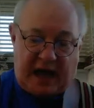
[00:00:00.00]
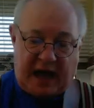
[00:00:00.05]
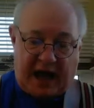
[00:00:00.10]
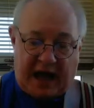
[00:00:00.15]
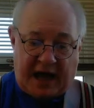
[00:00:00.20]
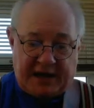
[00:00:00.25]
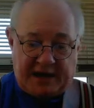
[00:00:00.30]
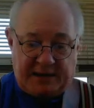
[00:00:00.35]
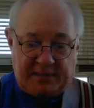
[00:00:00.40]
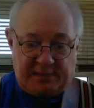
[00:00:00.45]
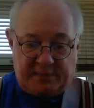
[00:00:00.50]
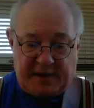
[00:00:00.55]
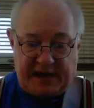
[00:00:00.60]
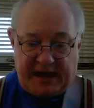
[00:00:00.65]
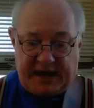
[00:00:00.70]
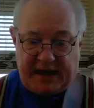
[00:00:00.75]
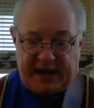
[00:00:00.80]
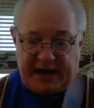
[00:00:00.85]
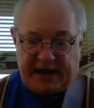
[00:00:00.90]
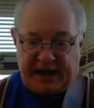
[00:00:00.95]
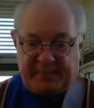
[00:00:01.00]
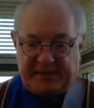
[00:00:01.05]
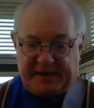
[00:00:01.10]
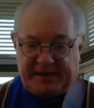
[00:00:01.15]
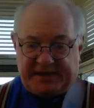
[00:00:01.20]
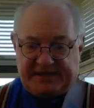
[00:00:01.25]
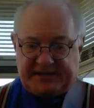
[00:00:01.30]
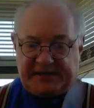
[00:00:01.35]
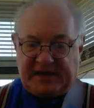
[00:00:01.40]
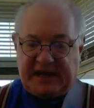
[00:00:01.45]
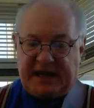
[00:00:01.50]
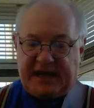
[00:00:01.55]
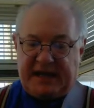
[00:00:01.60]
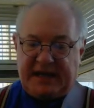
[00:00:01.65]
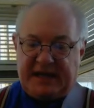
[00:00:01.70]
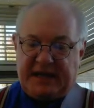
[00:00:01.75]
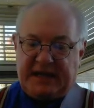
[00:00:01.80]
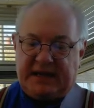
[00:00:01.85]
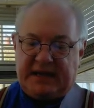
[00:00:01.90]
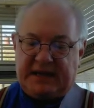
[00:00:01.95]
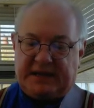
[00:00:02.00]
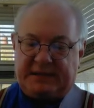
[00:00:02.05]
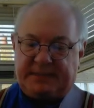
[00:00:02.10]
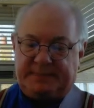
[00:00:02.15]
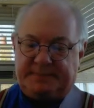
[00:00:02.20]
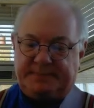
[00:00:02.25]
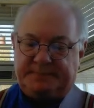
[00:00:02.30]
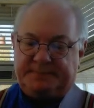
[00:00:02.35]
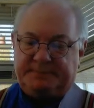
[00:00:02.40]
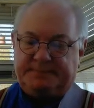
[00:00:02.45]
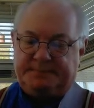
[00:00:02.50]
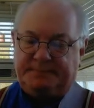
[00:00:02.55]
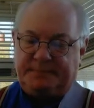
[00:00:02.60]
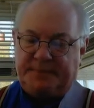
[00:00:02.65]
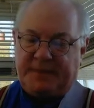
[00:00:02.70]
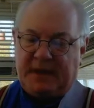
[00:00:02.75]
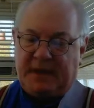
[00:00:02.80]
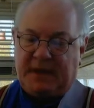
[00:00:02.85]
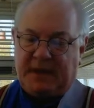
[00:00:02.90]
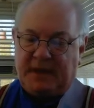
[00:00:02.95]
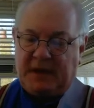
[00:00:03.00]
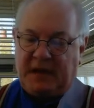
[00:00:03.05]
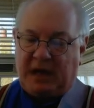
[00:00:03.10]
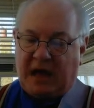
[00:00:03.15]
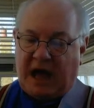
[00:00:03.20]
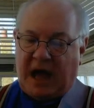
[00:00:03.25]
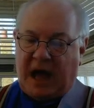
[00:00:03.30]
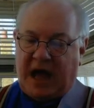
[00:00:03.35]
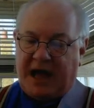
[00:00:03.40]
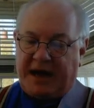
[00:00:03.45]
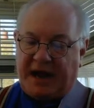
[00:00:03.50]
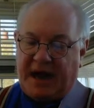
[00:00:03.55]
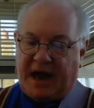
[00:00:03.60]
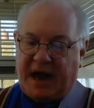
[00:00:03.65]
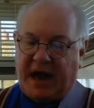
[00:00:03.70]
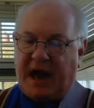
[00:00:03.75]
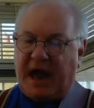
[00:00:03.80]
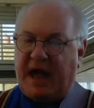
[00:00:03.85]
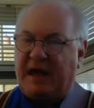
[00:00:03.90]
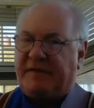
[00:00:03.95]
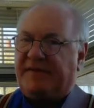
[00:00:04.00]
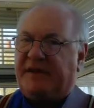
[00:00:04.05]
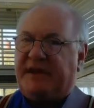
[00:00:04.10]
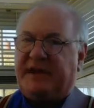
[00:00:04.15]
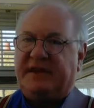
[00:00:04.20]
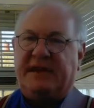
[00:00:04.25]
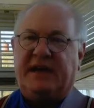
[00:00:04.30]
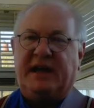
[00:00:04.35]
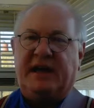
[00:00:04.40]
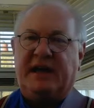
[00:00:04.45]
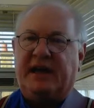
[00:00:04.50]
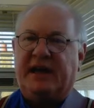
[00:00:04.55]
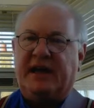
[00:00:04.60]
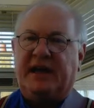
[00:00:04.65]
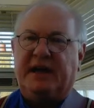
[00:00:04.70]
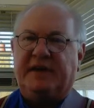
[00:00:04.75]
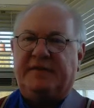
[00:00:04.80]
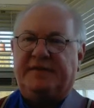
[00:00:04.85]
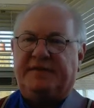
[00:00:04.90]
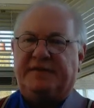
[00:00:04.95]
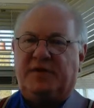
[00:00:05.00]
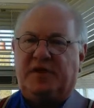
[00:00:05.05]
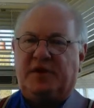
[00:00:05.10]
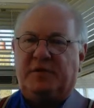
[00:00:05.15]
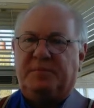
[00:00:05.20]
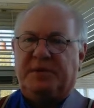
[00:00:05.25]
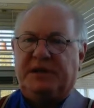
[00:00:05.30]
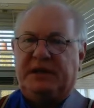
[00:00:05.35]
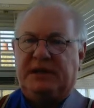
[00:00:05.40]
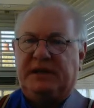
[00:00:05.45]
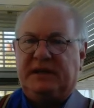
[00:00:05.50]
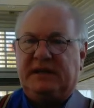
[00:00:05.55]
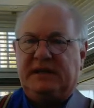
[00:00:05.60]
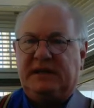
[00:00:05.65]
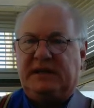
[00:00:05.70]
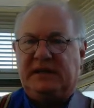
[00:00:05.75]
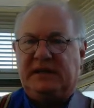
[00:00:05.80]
and maybe say an Ave there for me,